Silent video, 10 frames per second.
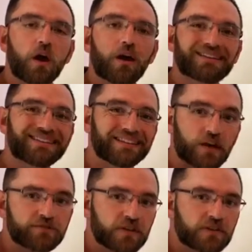A
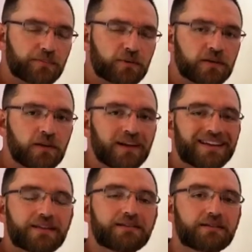self-discipline
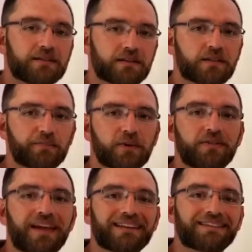is a
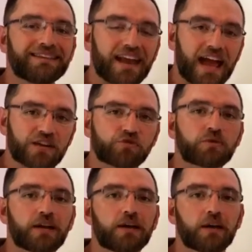discipline that is
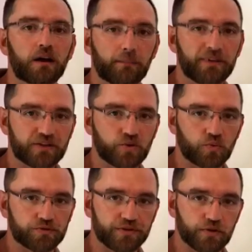natural and
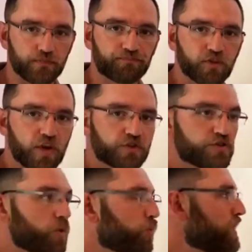habitual to you.
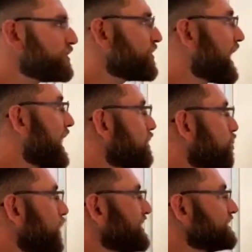So with that,
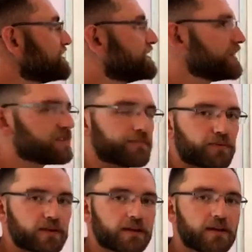what is
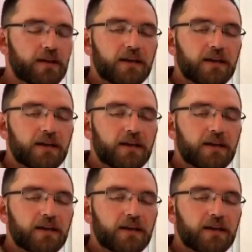discipline?